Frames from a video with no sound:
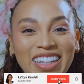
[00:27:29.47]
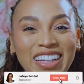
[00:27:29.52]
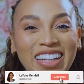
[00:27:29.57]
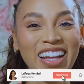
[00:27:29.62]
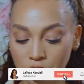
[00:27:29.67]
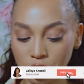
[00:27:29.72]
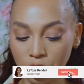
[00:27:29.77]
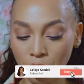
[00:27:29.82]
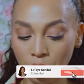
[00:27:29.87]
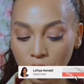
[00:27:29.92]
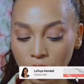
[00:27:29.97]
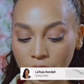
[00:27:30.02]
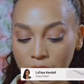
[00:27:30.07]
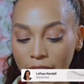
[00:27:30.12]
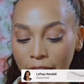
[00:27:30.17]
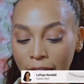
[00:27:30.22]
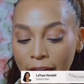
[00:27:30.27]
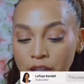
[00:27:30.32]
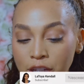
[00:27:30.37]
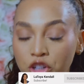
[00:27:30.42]
So the
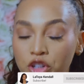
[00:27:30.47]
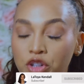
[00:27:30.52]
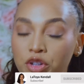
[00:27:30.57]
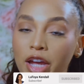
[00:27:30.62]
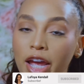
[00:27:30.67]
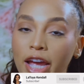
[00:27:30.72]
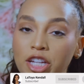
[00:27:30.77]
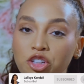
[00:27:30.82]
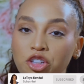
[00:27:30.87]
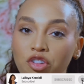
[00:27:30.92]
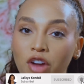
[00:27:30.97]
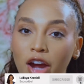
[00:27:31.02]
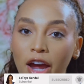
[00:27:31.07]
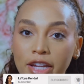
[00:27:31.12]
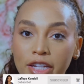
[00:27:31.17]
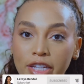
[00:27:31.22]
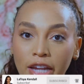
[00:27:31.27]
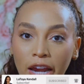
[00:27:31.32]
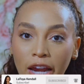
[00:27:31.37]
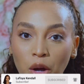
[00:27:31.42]
lash glue has
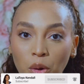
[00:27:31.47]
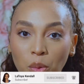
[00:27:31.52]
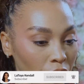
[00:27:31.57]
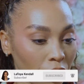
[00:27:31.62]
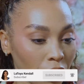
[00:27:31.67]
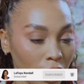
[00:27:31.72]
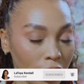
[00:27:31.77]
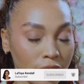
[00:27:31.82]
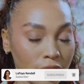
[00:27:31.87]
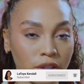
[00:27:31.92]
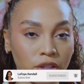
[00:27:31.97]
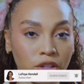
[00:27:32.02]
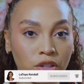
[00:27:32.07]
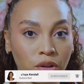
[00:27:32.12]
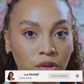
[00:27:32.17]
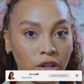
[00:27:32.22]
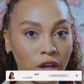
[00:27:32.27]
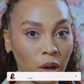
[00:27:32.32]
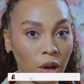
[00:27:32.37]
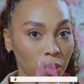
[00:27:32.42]
dried down. Okay,
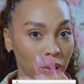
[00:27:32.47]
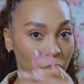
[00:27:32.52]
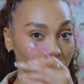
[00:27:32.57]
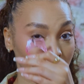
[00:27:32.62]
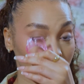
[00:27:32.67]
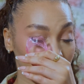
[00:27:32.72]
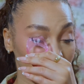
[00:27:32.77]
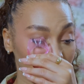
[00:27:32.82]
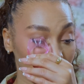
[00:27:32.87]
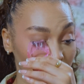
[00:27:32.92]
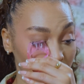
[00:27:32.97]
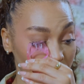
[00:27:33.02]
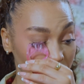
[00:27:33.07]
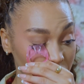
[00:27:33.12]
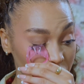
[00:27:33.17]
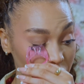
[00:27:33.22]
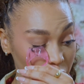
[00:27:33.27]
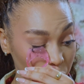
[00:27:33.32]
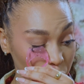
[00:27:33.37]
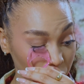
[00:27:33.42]
so now what I'm gonna do
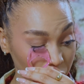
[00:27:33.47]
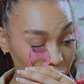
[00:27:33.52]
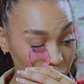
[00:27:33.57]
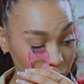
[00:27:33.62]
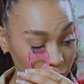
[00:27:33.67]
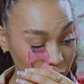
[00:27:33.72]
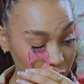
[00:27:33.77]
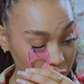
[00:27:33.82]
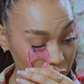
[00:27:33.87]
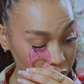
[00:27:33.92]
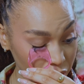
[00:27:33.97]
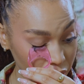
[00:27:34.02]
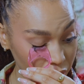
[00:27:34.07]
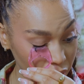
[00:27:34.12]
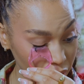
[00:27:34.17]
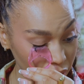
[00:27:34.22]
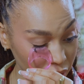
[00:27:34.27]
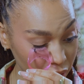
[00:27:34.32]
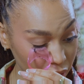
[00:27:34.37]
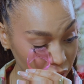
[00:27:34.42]
is just pretty much
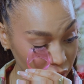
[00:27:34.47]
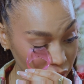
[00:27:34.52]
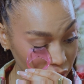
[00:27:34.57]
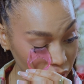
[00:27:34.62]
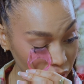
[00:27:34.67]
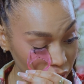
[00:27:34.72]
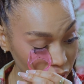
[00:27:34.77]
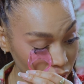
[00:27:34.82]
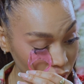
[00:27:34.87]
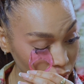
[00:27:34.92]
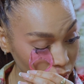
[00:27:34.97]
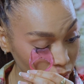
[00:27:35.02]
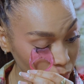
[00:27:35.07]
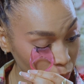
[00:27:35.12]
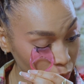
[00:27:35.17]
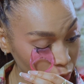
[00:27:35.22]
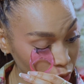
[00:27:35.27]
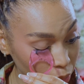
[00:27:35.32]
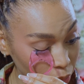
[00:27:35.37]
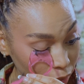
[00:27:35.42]

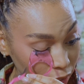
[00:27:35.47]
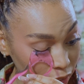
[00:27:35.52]
put on my